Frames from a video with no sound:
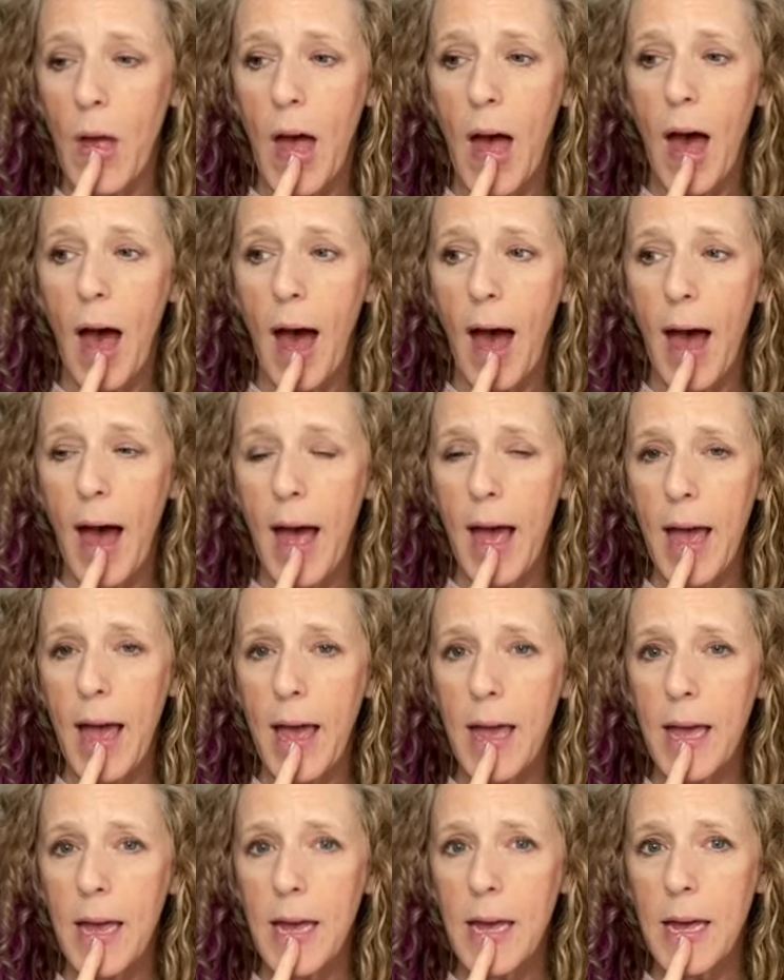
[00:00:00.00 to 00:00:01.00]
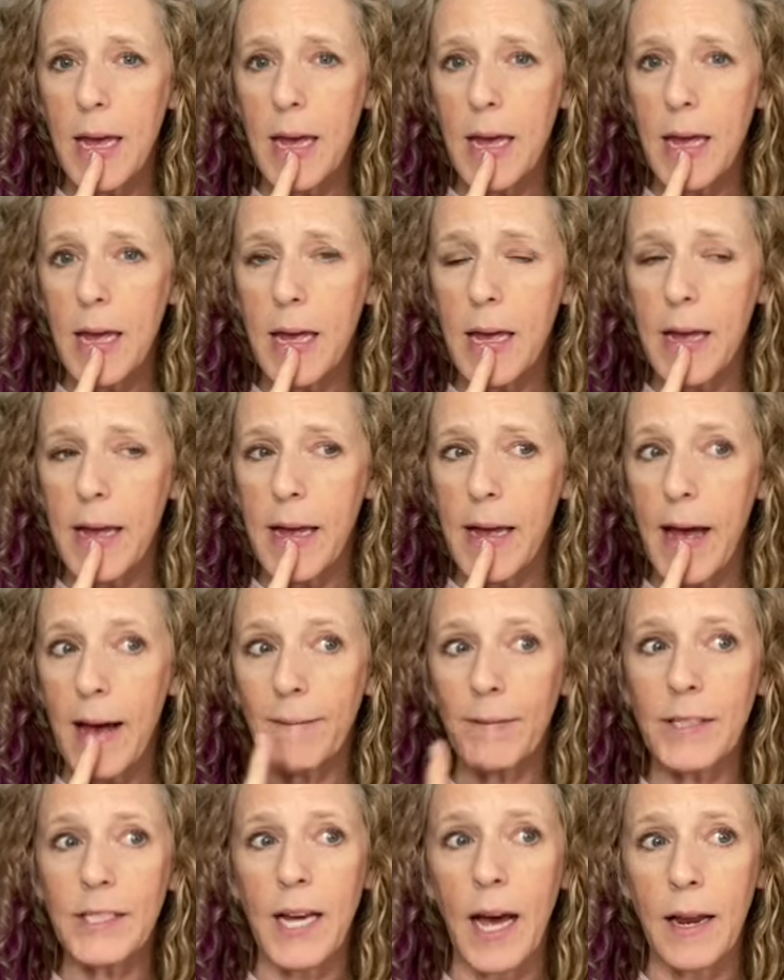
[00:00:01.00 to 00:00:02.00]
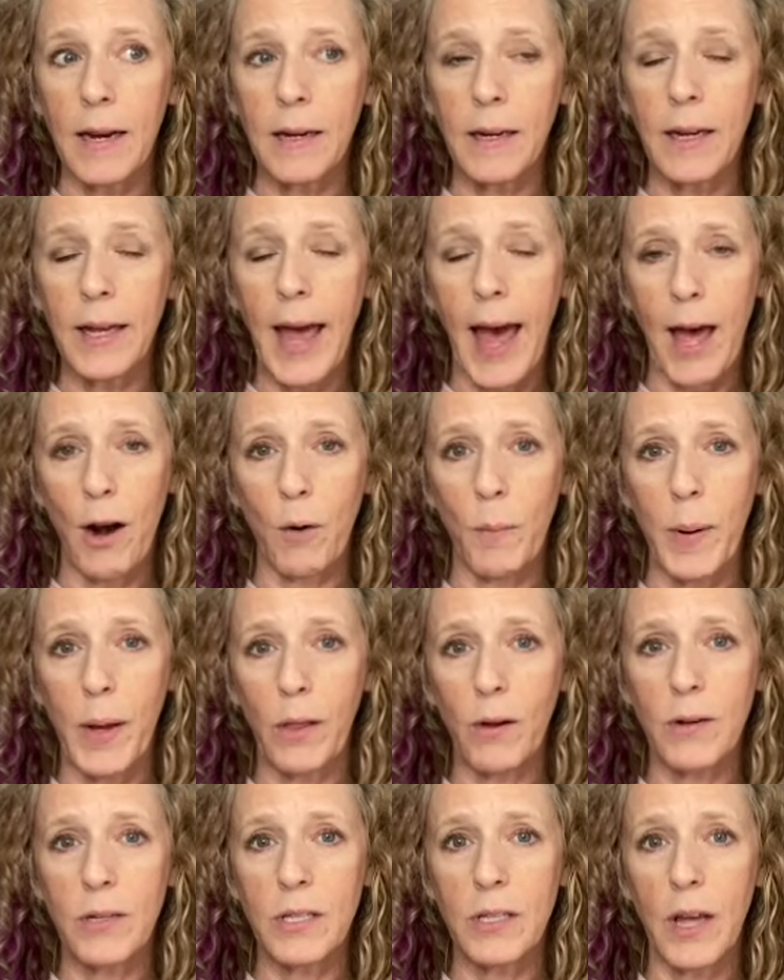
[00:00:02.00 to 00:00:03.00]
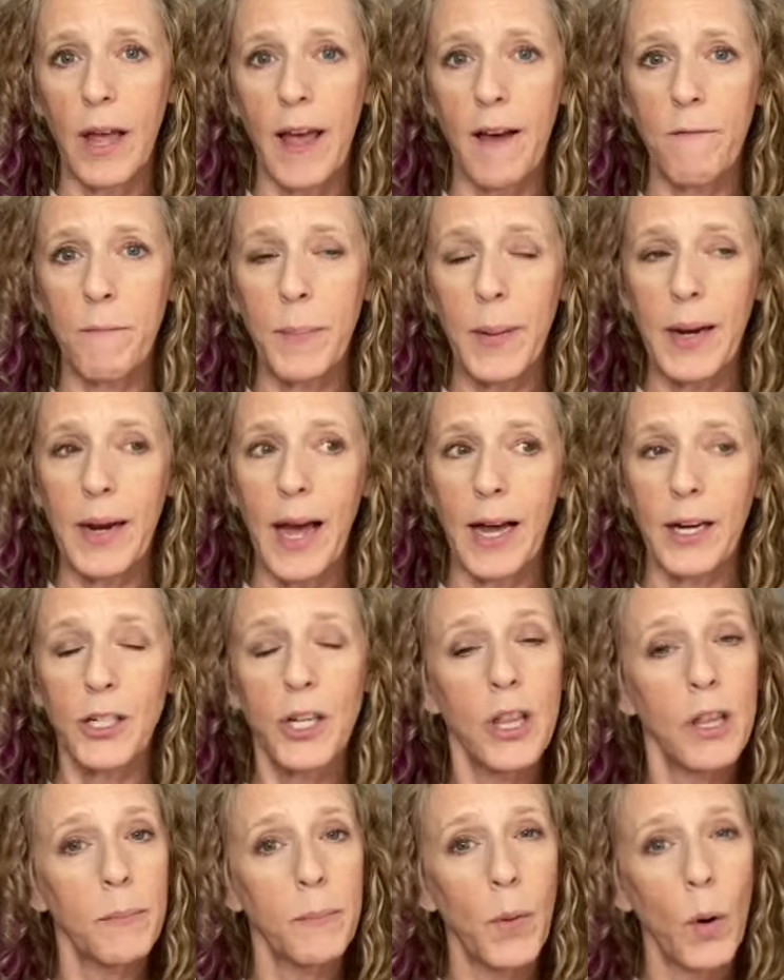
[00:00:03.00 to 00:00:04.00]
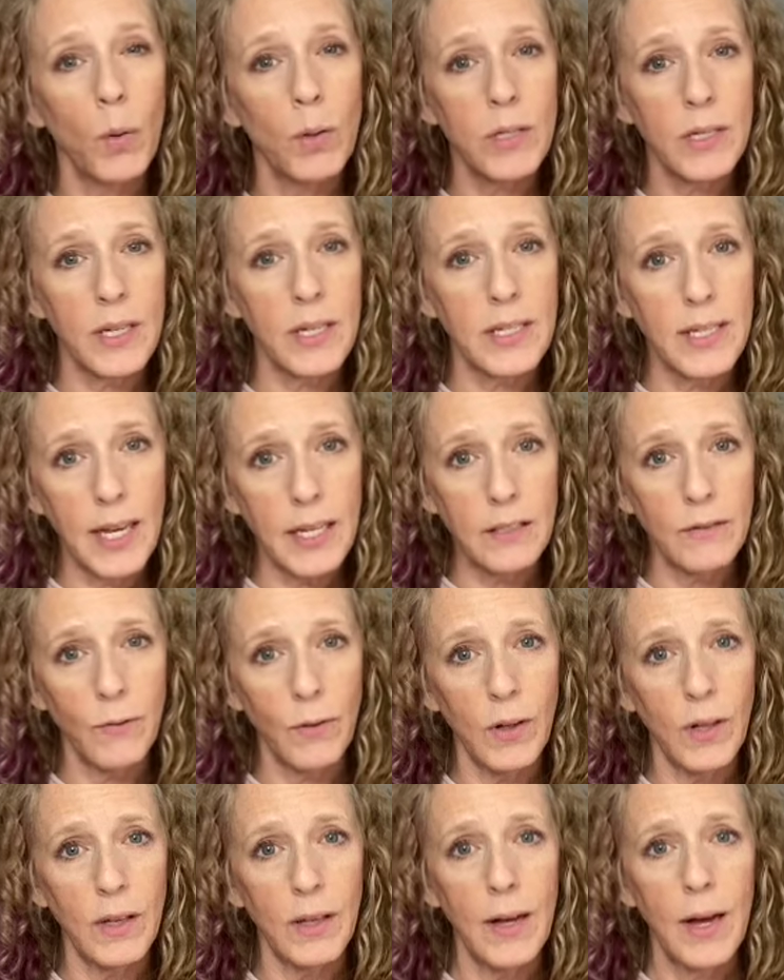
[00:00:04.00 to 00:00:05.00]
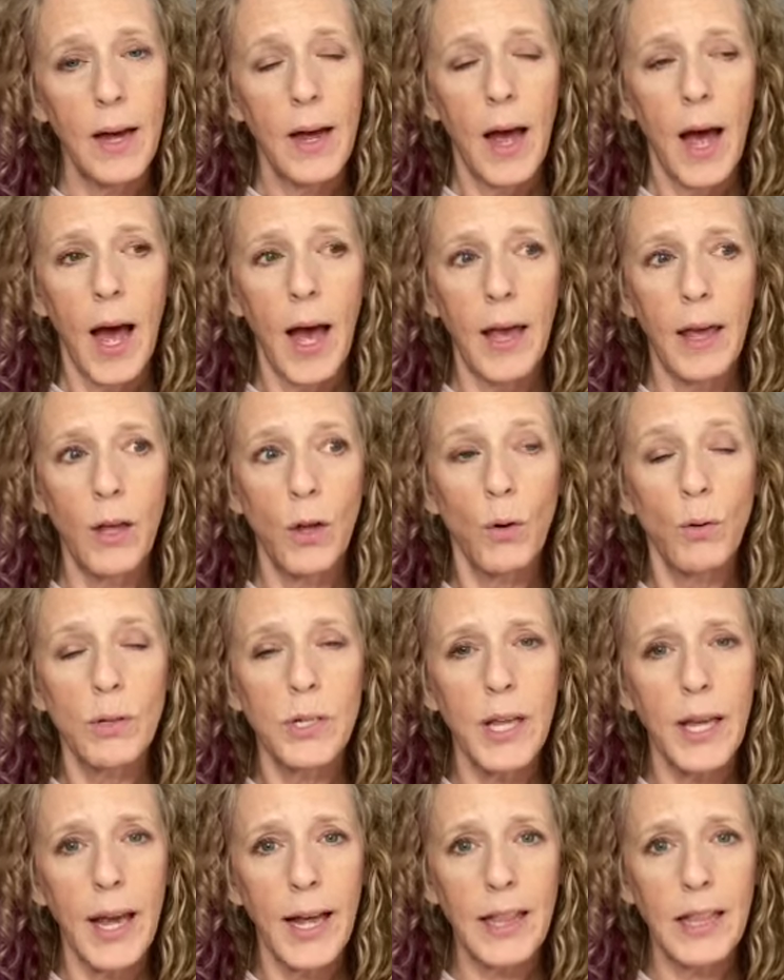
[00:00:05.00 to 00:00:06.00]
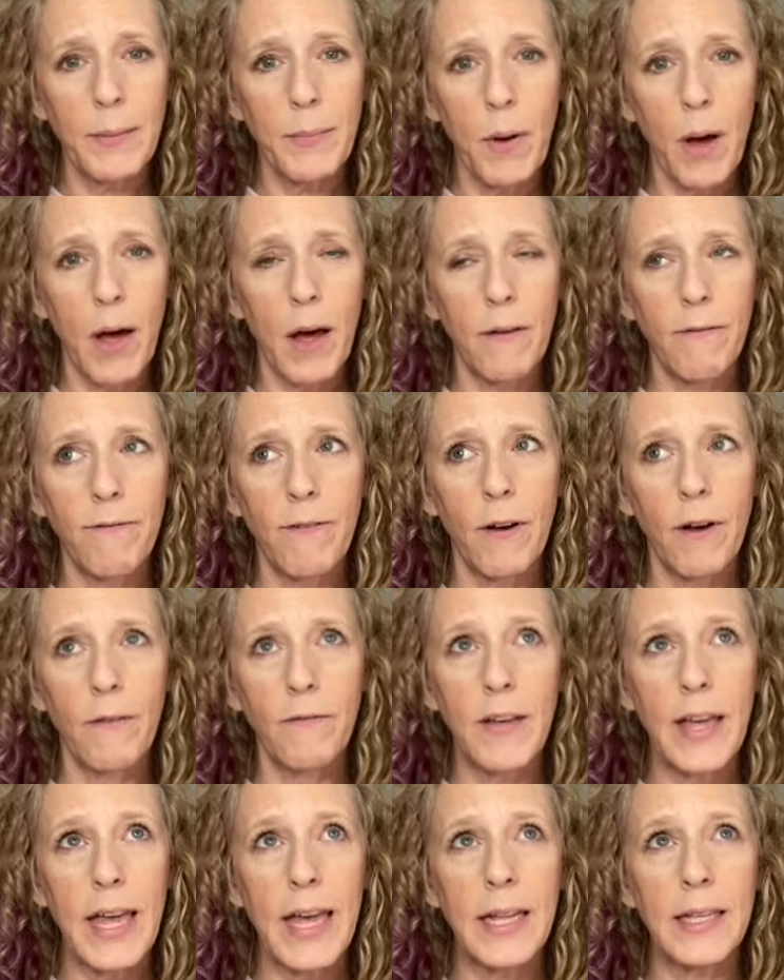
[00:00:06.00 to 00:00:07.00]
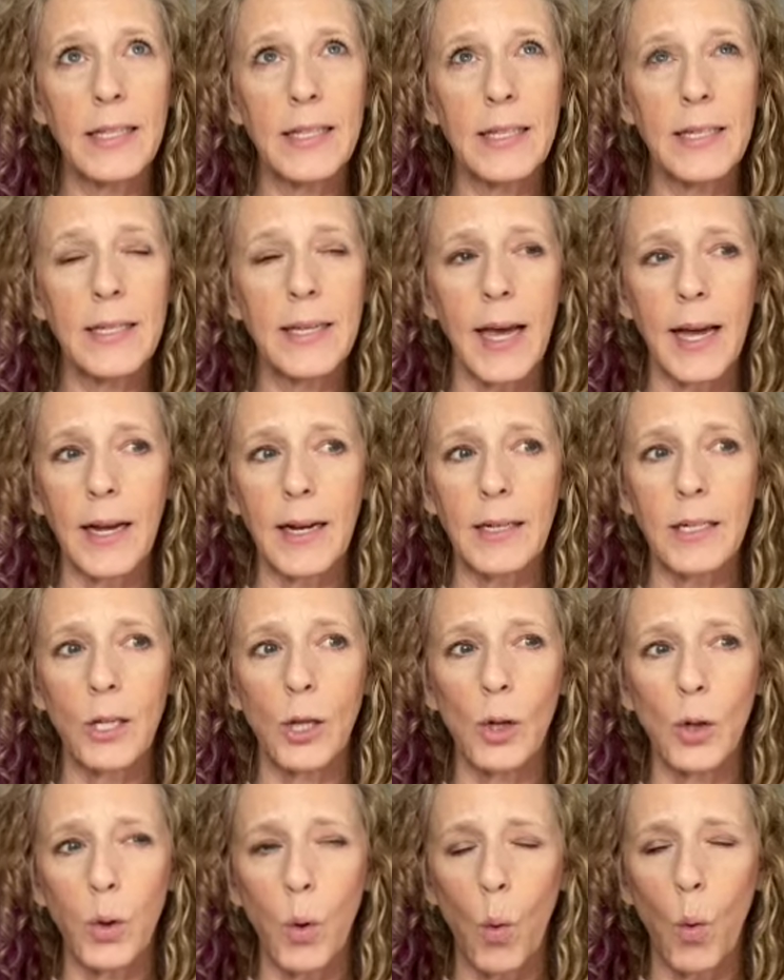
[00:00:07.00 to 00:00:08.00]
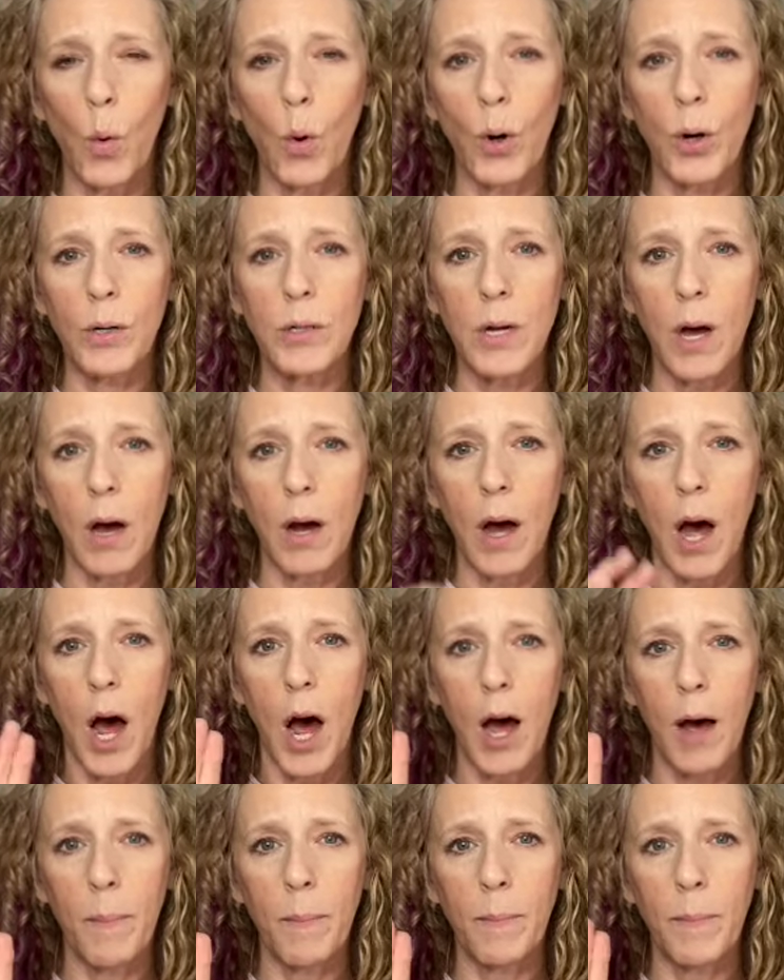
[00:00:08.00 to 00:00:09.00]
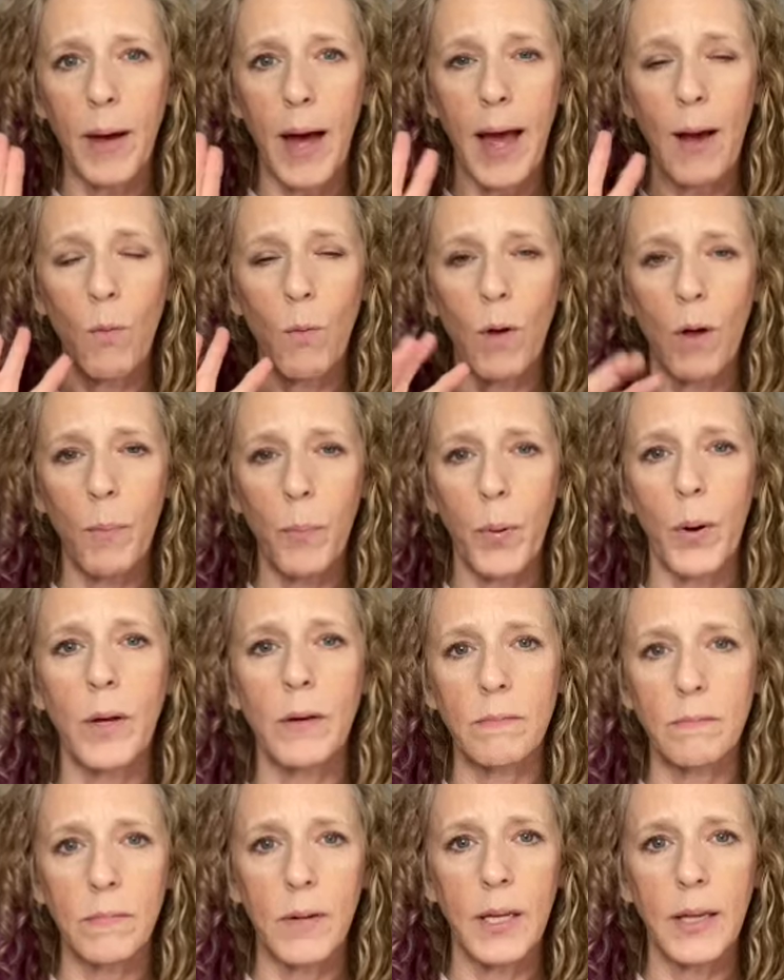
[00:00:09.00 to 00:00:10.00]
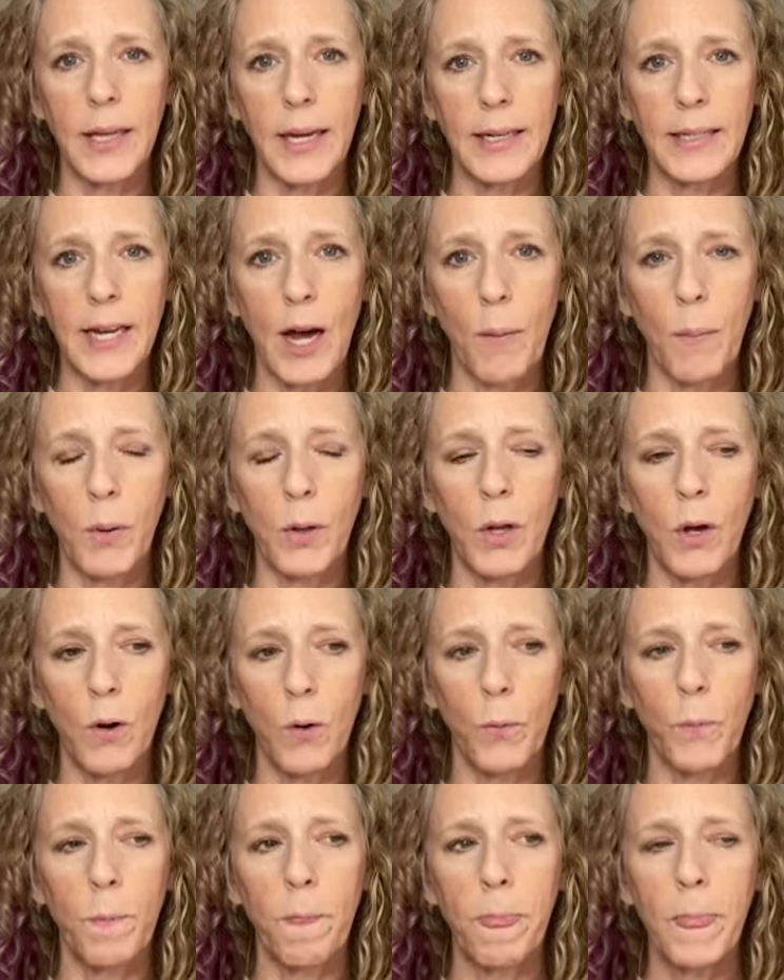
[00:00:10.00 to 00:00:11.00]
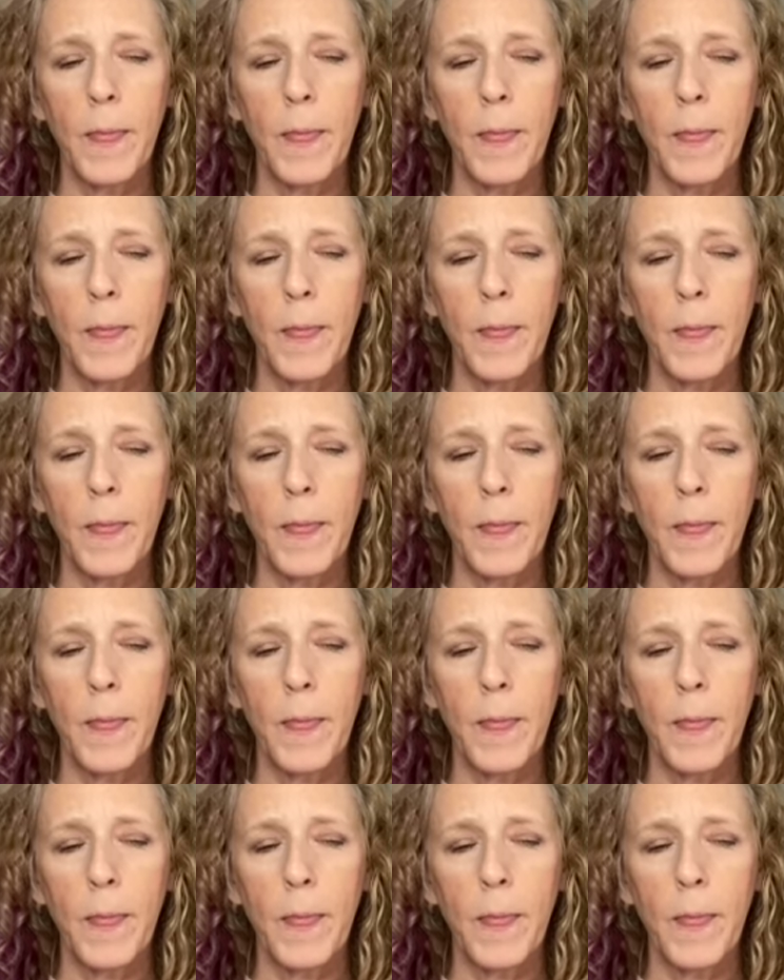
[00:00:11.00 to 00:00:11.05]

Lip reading: I have done caterpillars. They have been actually the most successful. I usually get them off of insectlore.com. I will put a link down below.